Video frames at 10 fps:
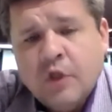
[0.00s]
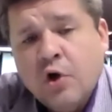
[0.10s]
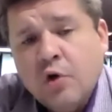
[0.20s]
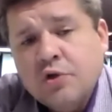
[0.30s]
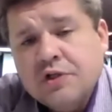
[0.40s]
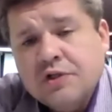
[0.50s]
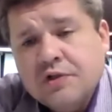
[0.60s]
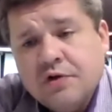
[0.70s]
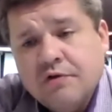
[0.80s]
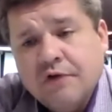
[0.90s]
Coaches
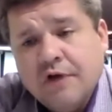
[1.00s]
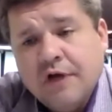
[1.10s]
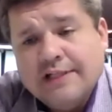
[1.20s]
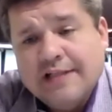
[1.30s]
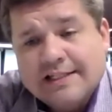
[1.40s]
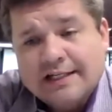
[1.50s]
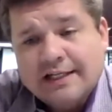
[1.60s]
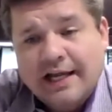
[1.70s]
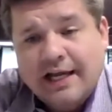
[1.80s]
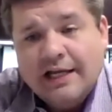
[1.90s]
serve a
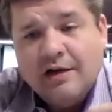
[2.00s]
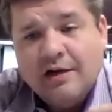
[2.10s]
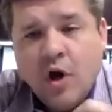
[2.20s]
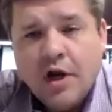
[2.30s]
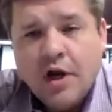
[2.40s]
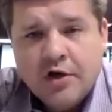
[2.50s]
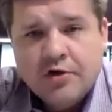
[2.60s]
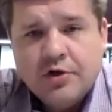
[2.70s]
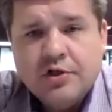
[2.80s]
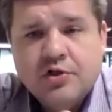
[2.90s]
designated
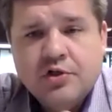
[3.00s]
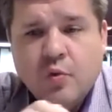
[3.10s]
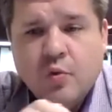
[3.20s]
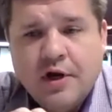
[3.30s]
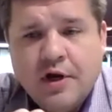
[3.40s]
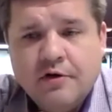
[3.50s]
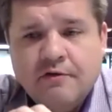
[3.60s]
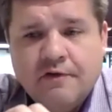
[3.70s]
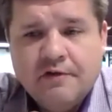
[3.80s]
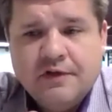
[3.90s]
100 to
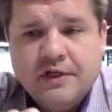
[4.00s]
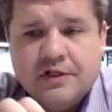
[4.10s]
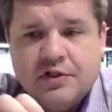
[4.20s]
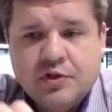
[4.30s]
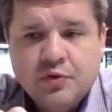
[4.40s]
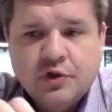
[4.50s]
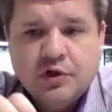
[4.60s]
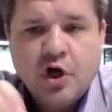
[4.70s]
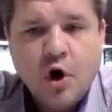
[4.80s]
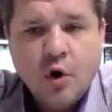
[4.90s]
150
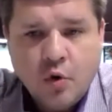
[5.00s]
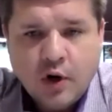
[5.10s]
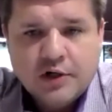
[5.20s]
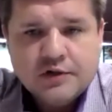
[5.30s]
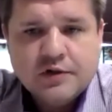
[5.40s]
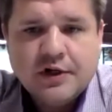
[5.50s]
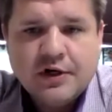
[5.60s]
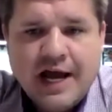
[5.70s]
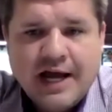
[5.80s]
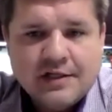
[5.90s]
student cohort. So they're
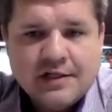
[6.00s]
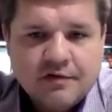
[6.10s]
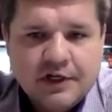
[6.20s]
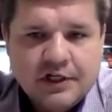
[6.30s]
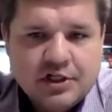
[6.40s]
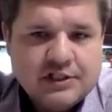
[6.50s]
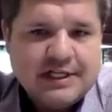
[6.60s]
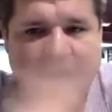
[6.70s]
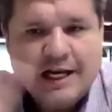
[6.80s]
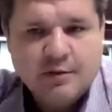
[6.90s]
not serving
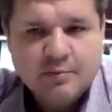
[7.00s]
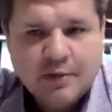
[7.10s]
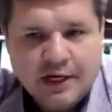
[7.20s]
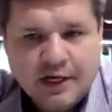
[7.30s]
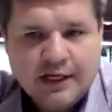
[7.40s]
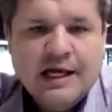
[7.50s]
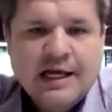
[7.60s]
just anybody.